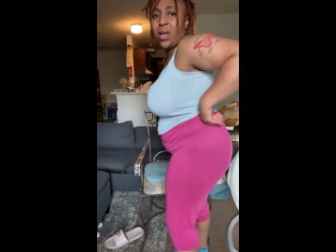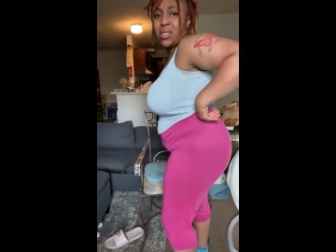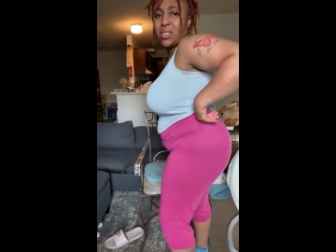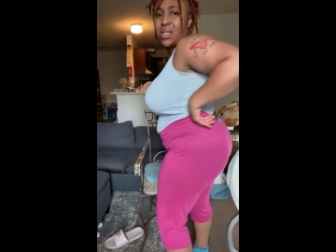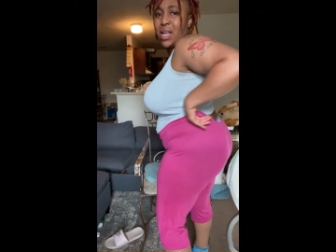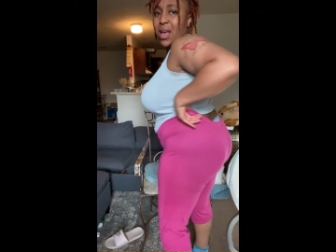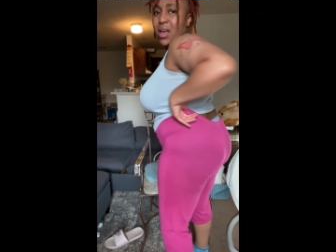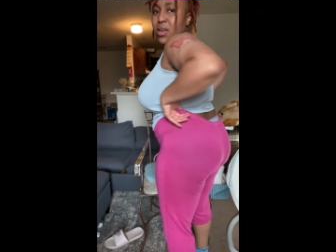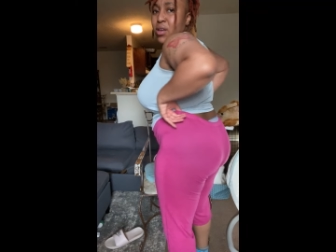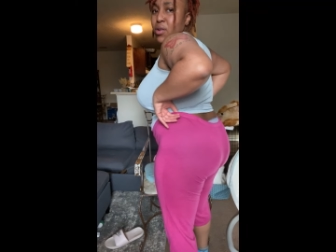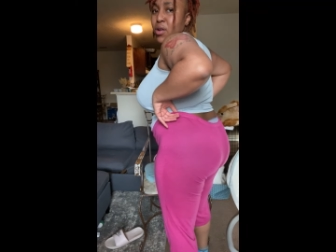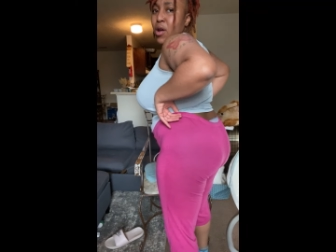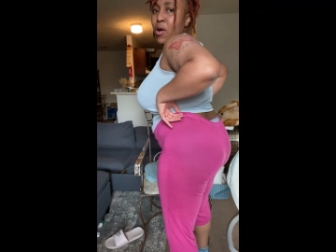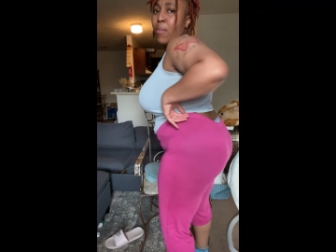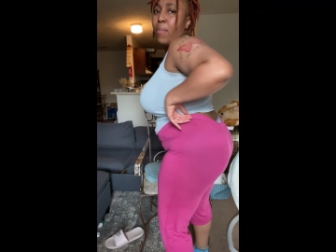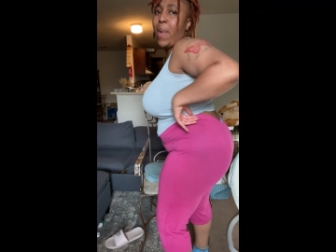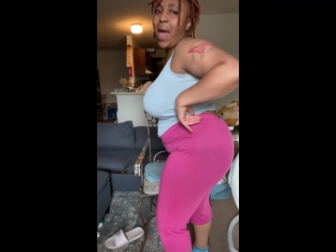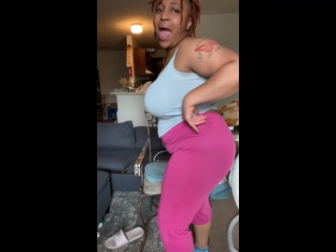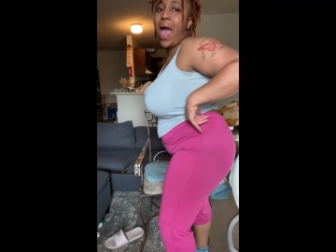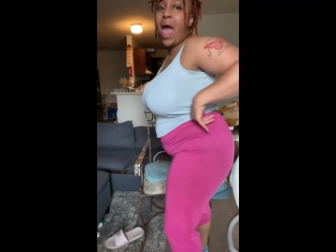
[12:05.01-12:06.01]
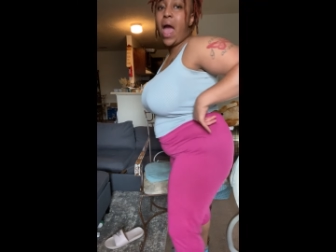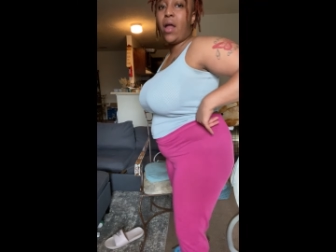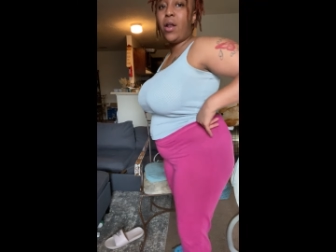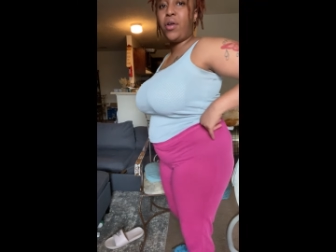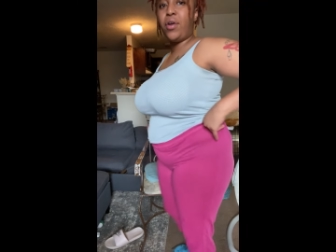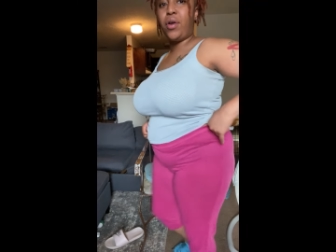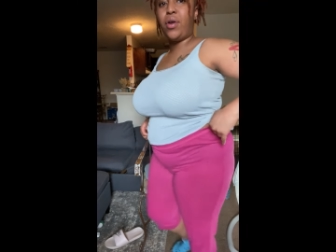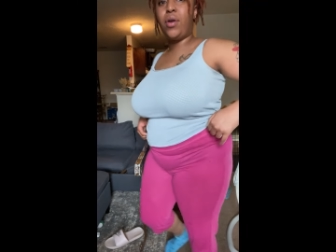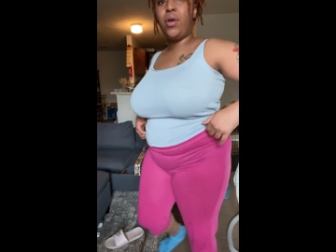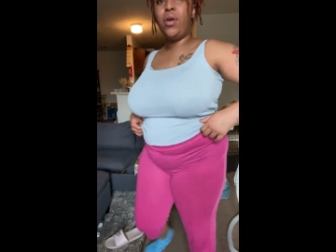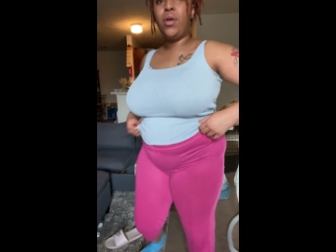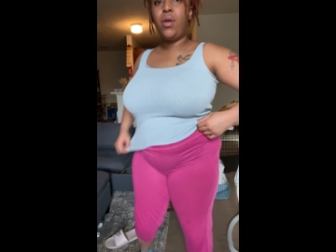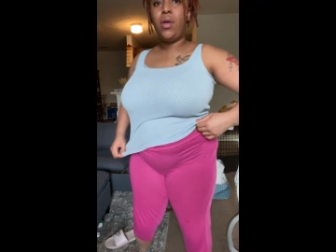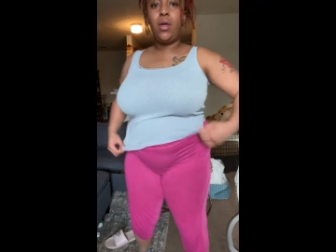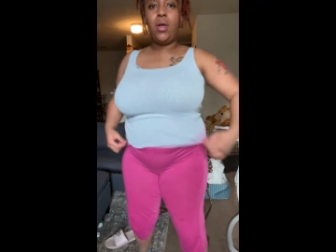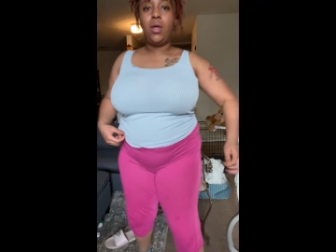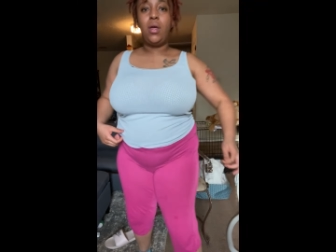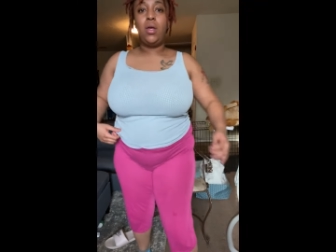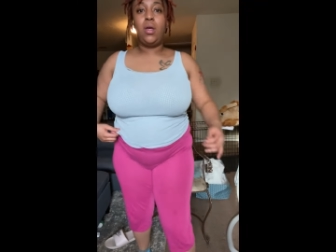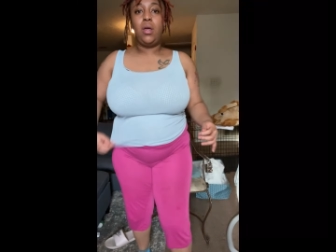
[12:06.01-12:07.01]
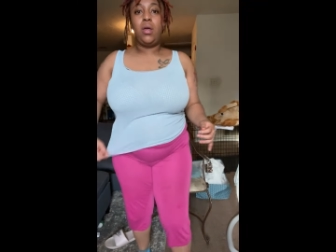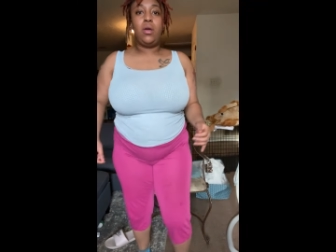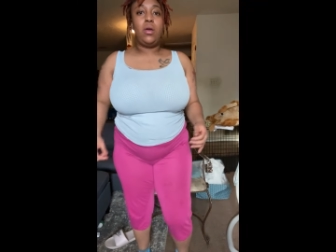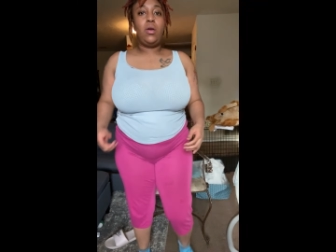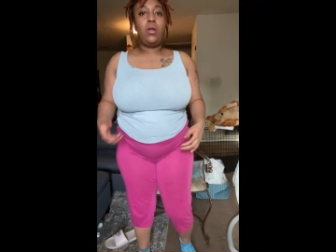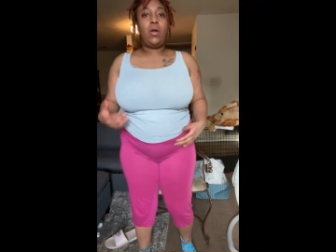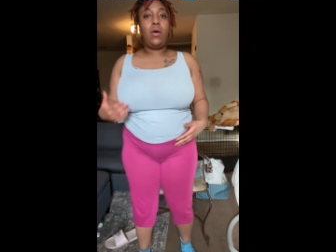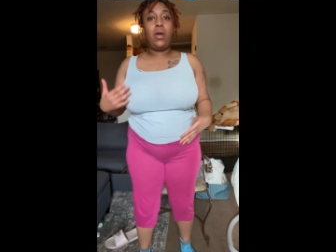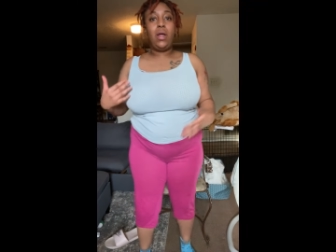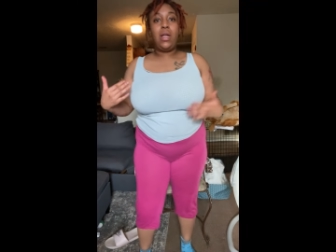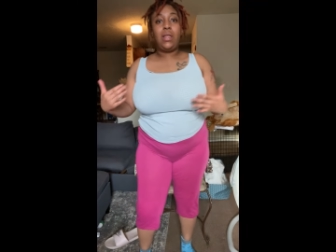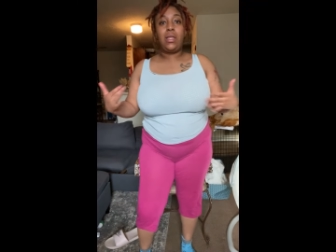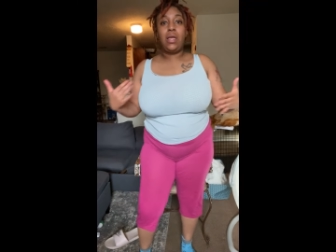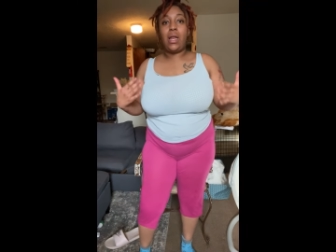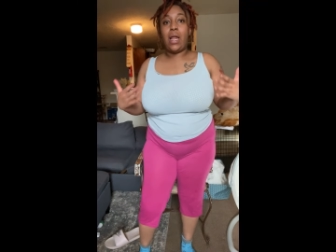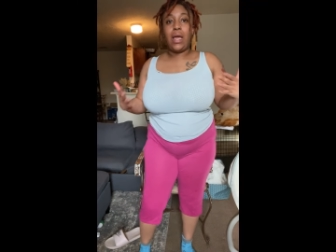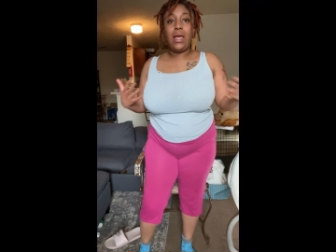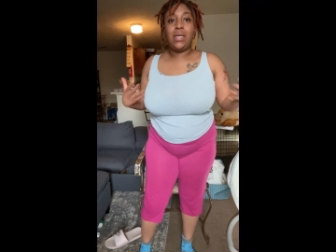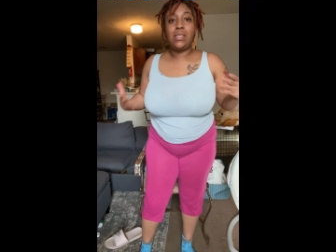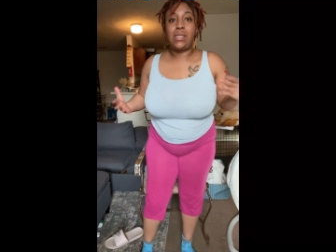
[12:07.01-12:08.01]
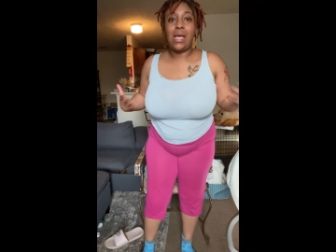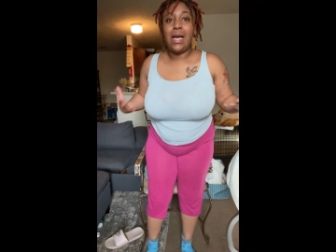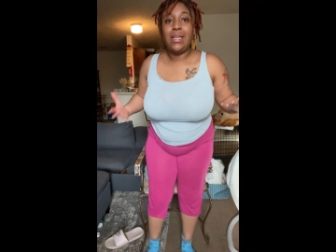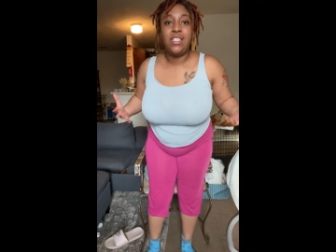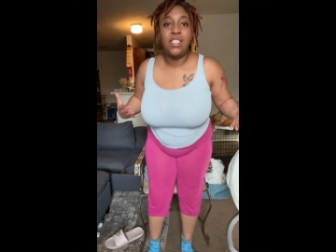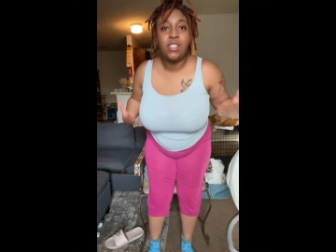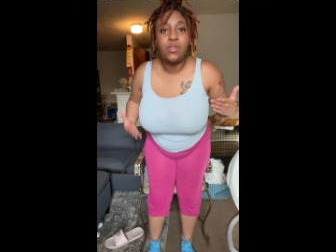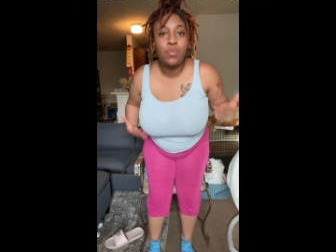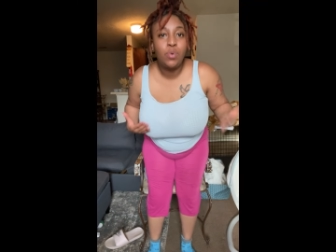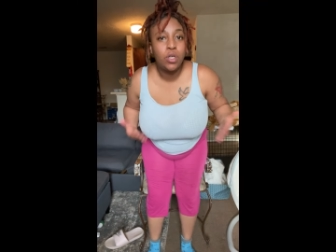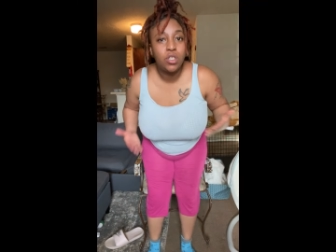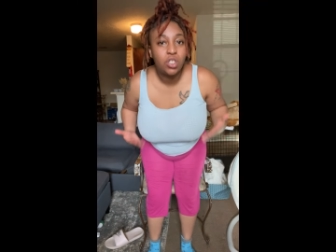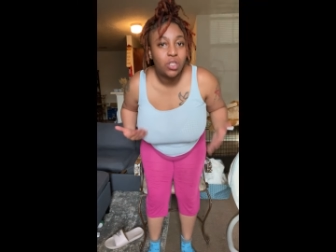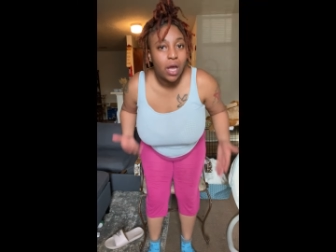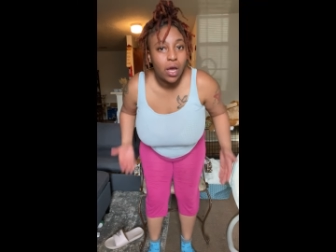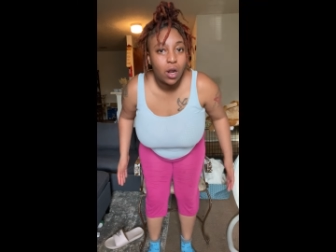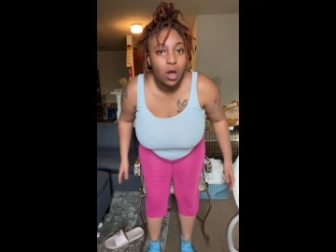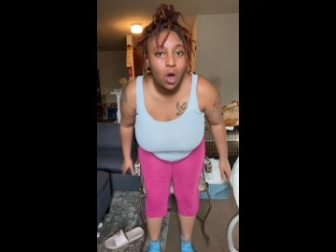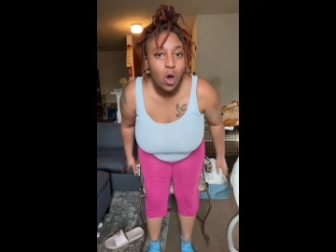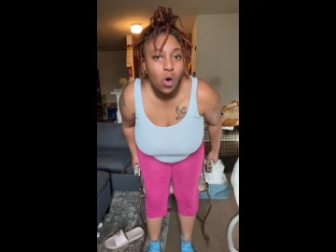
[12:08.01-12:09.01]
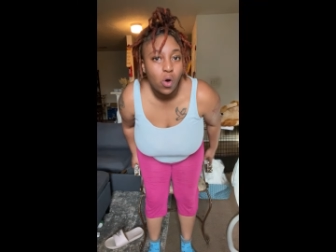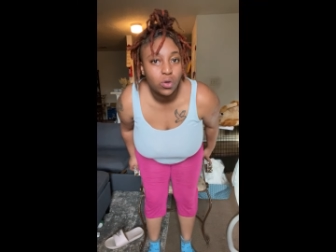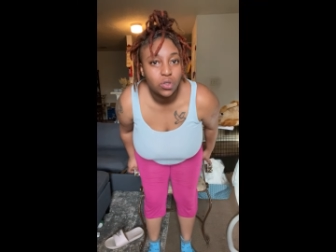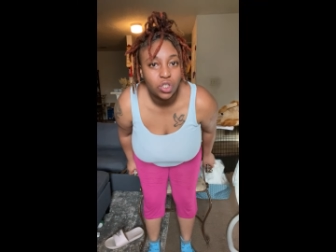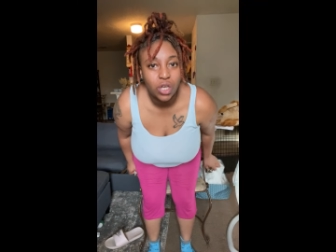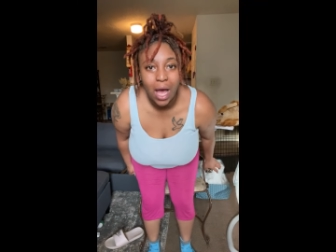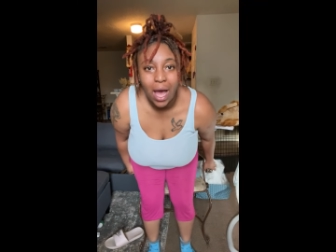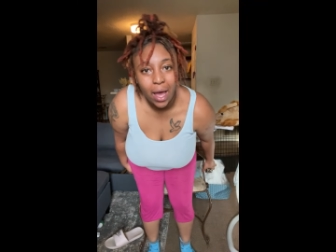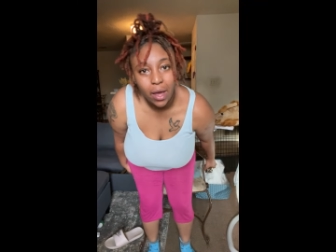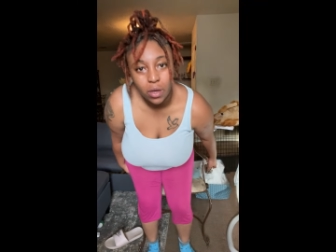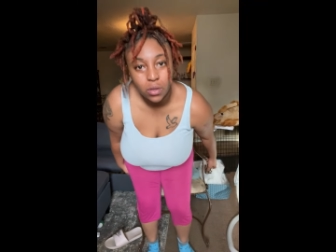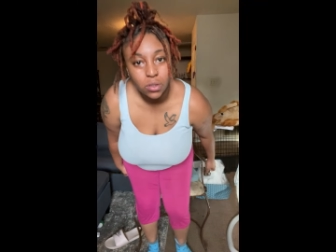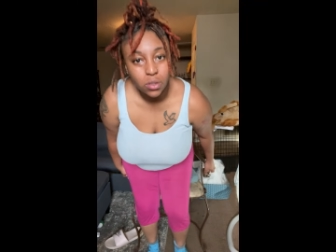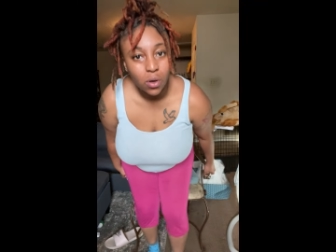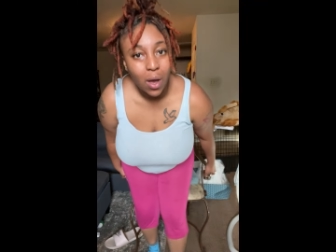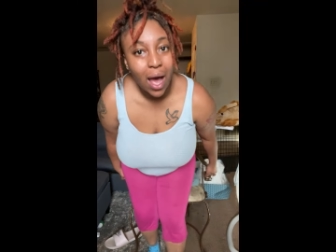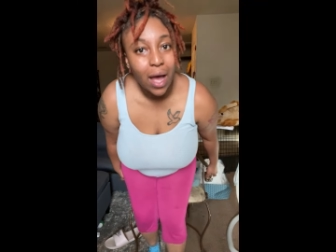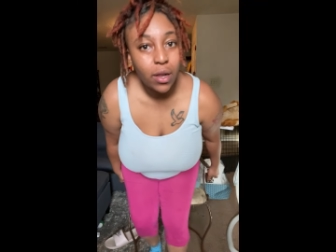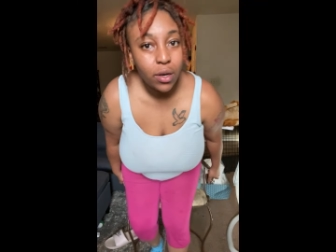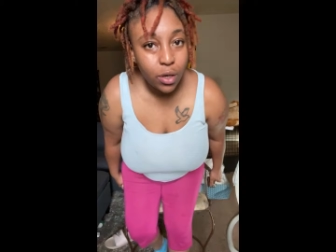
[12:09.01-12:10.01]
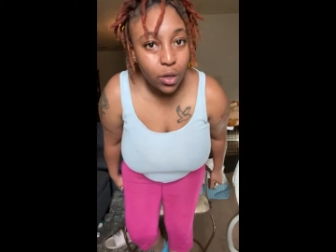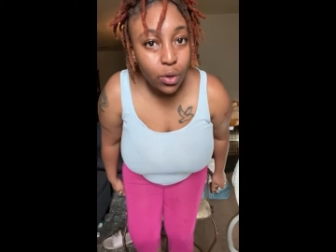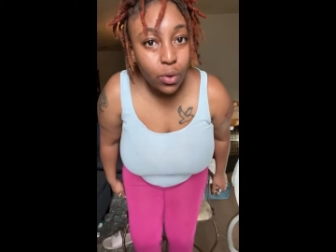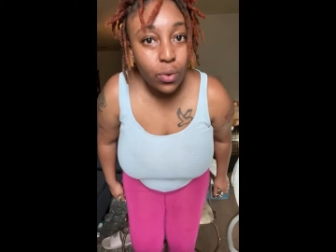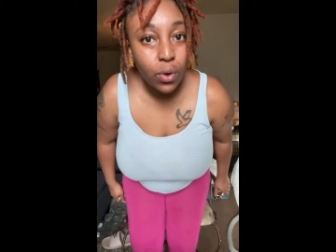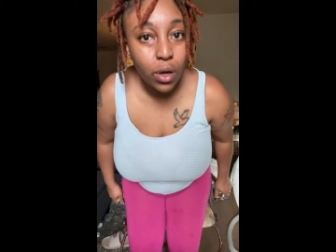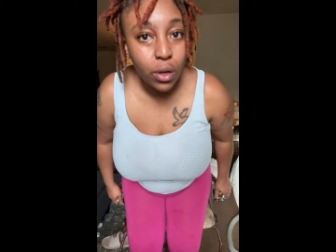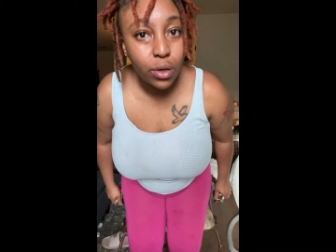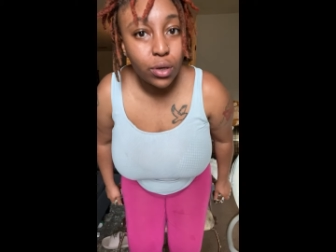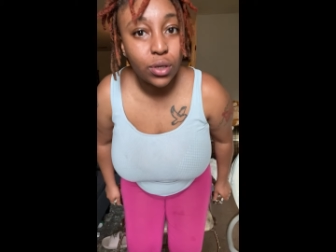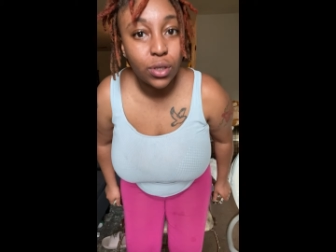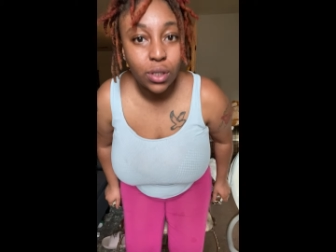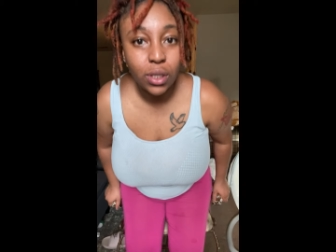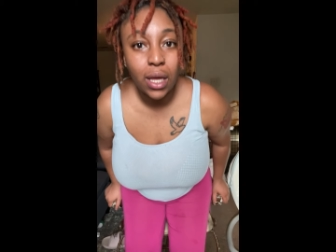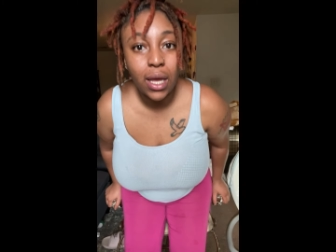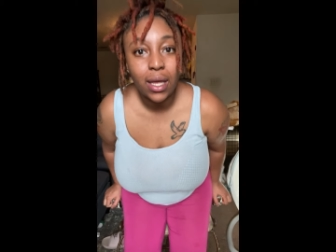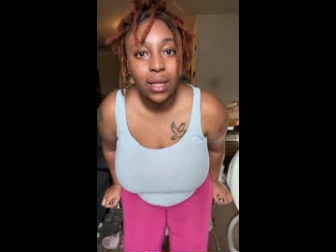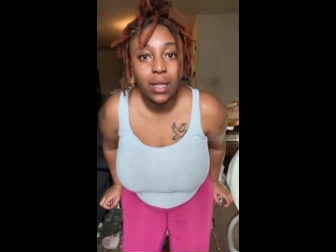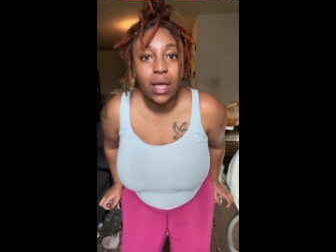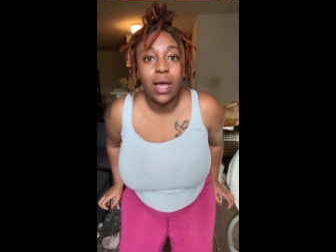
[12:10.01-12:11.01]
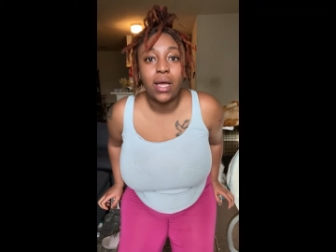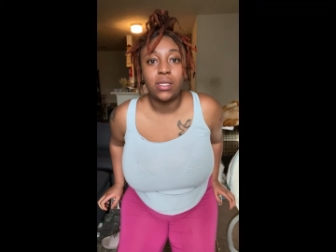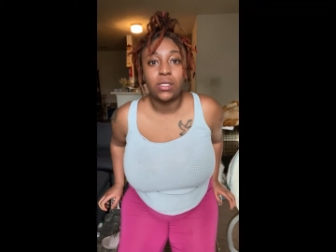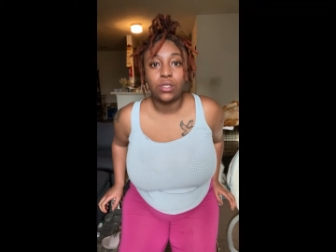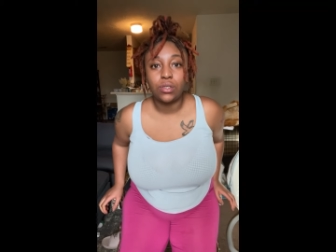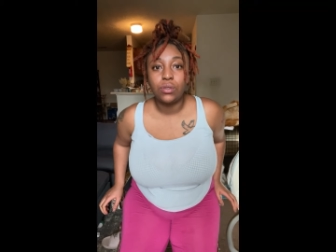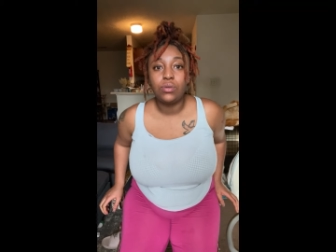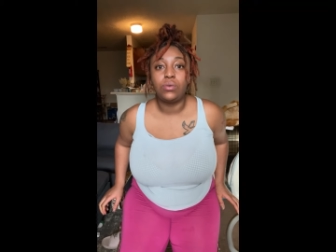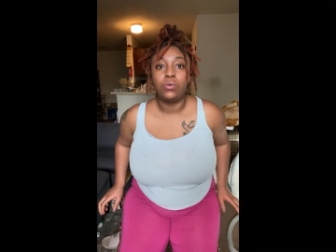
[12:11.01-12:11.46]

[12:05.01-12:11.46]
It's not, you know, bad or you know, anything like it's I just pushed out a whole child. So I do understand that too.